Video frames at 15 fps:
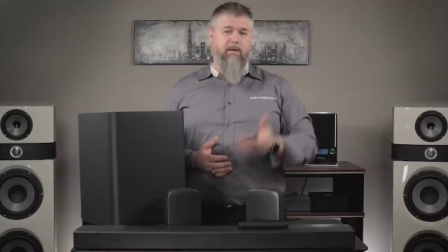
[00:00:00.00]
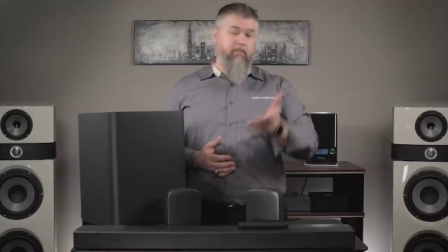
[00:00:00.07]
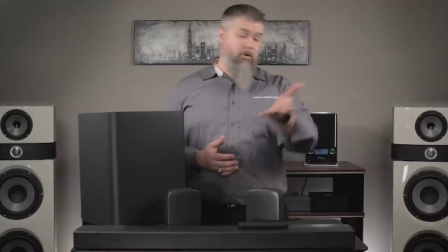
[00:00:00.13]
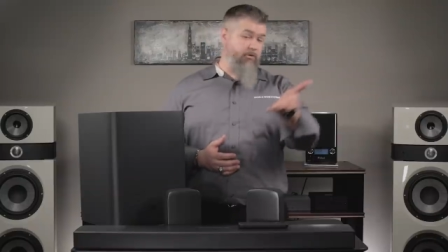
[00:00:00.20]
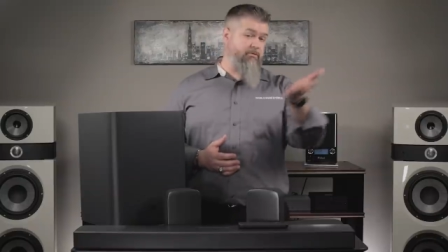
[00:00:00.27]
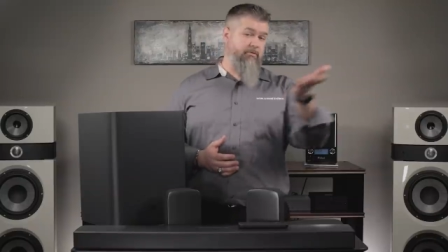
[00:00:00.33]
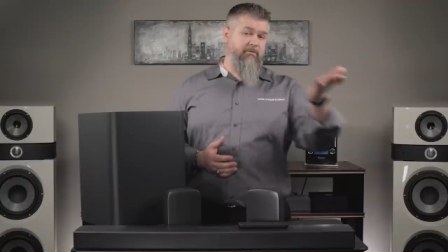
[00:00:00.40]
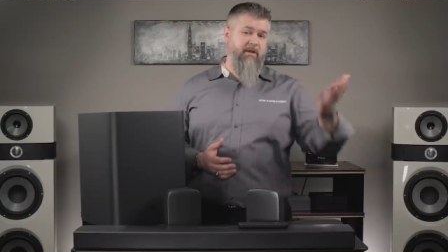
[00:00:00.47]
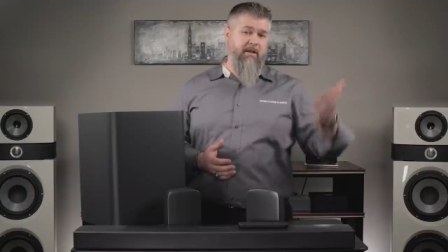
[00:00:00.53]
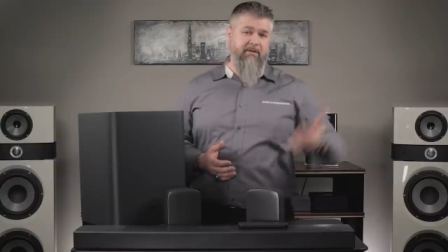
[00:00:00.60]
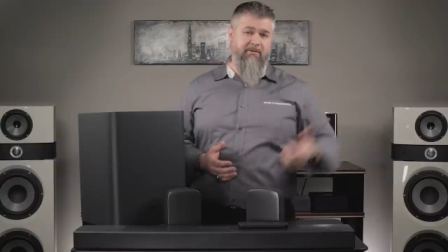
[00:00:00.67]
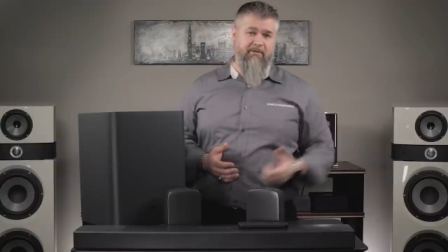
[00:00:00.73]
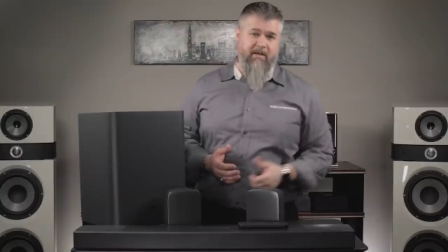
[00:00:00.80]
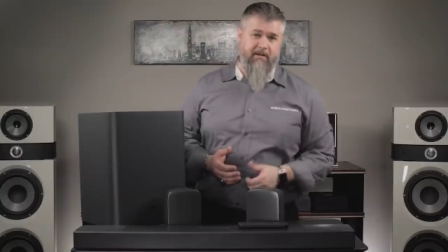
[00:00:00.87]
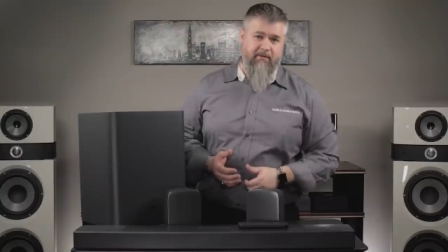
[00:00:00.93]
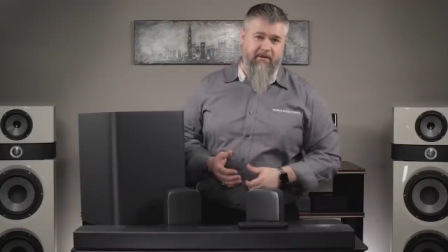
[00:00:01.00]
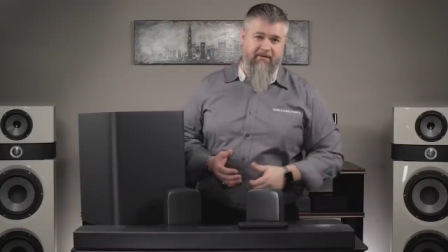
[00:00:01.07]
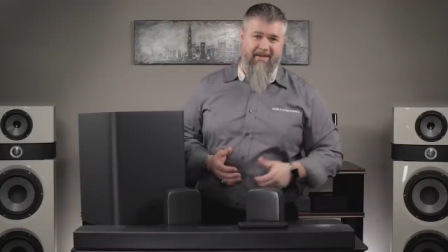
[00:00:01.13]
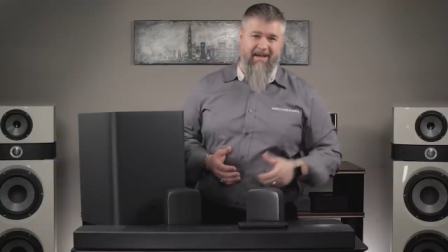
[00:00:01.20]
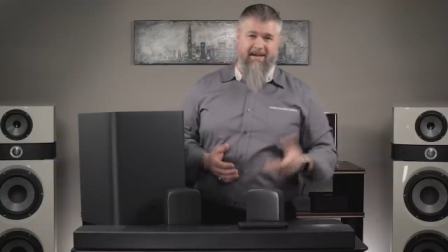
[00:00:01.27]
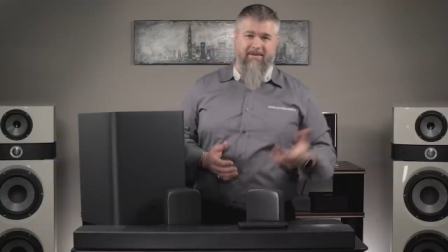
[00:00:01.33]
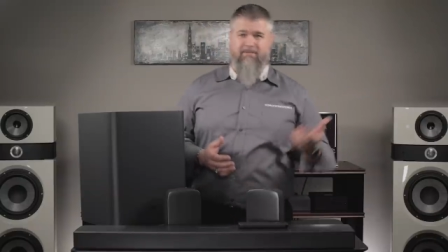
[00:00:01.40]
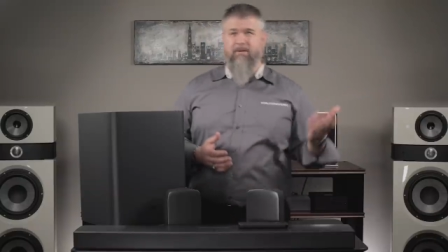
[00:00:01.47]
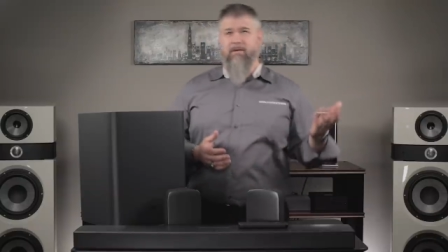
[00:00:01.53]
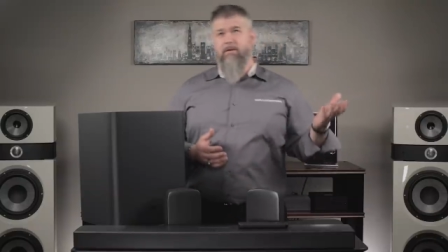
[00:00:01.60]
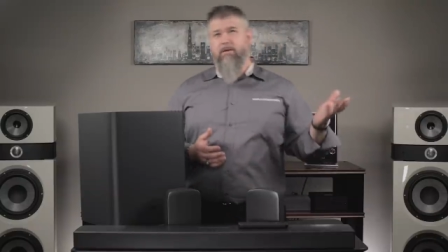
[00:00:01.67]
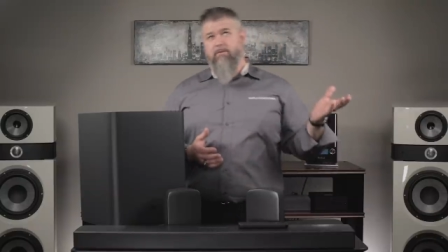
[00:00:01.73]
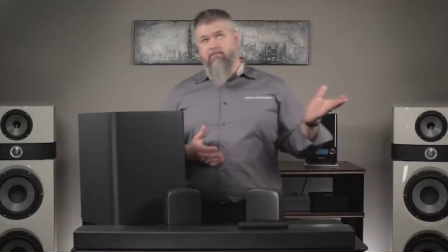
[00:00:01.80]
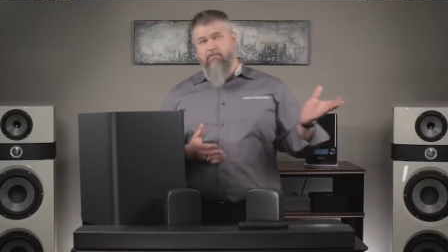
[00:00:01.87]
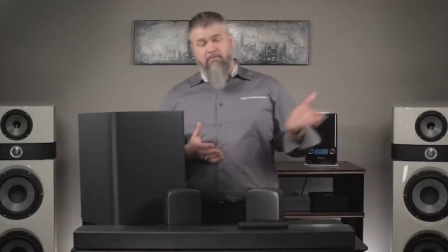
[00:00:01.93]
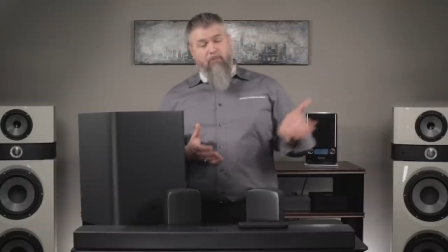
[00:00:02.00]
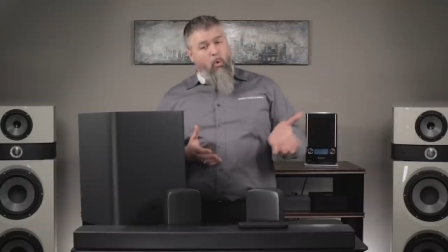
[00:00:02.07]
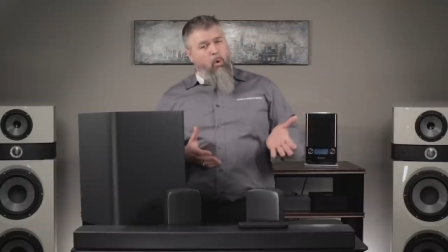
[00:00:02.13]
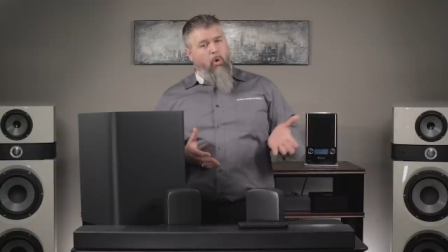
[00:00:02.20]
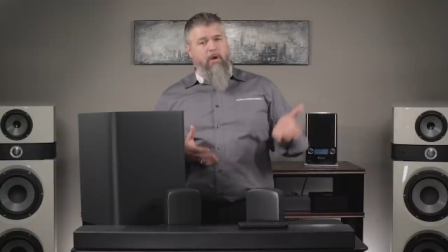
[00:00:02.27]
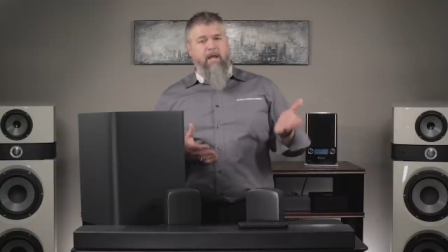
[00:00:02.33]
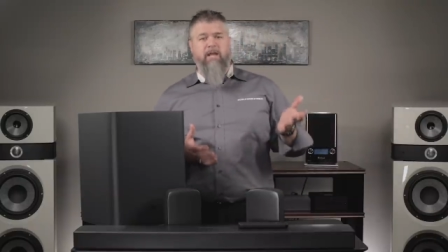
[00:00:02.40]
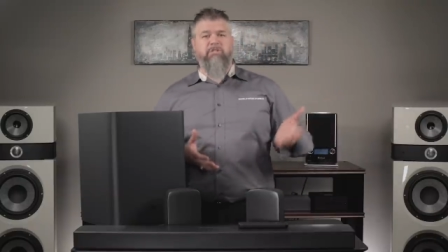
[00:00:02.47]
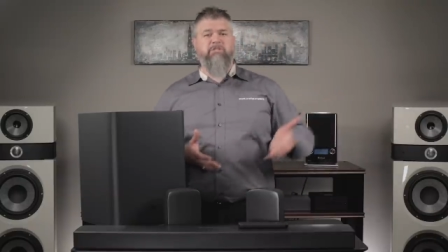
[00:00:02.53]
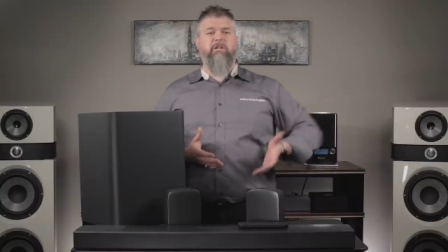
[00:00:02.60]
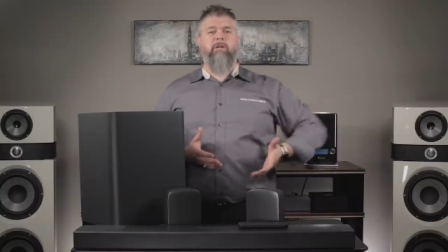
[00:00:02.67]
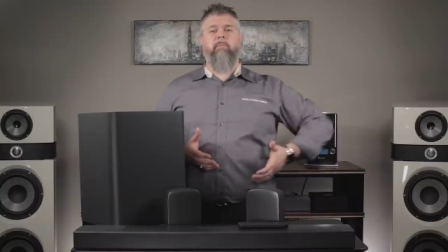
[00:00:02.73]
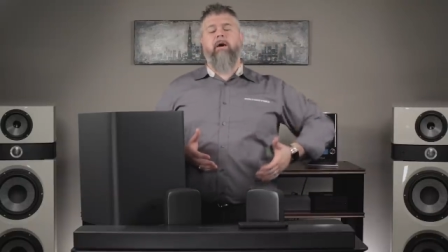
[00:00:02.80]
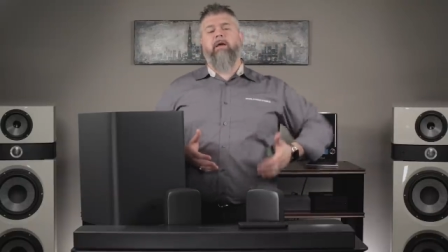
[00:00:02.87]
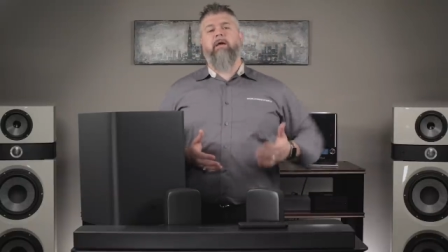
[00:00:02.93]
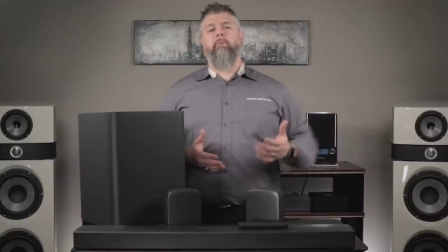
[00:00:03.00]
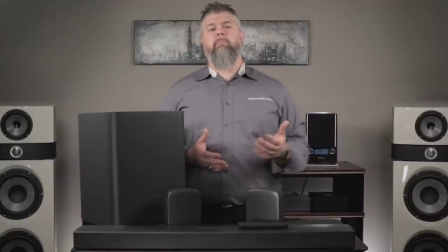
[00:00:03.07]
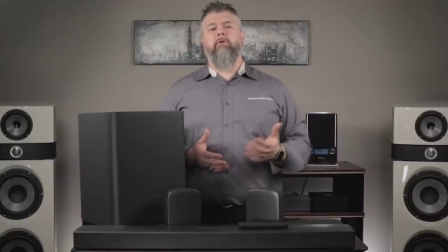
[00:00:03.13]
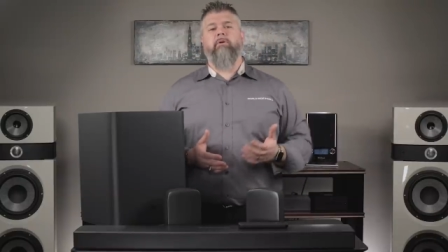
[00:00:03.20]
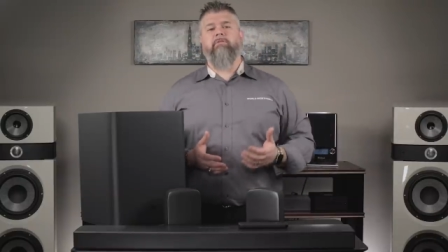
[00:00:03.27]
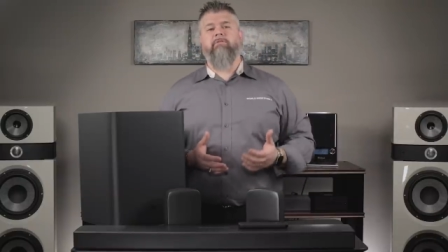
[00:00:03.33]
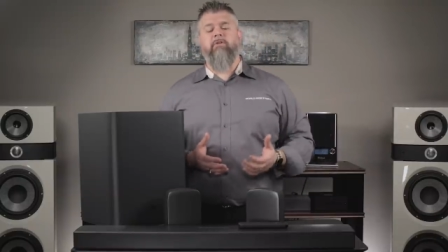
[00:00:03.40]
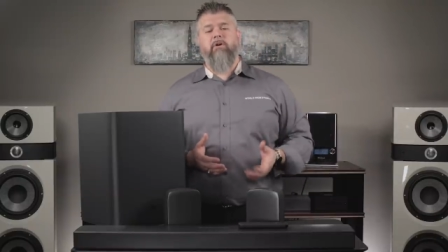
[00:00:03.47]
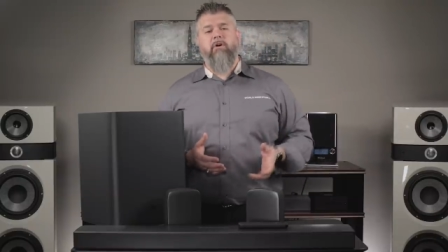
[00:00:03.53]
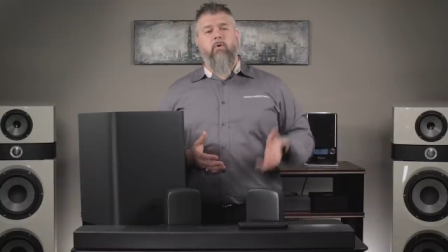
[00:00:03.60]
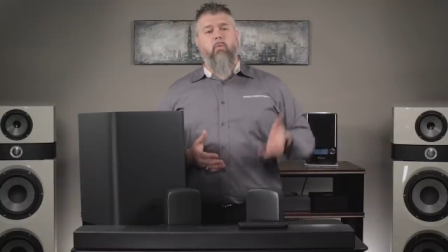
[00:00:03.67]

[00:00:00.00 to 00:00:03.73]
Most of today's TVs have four HDMI inputs.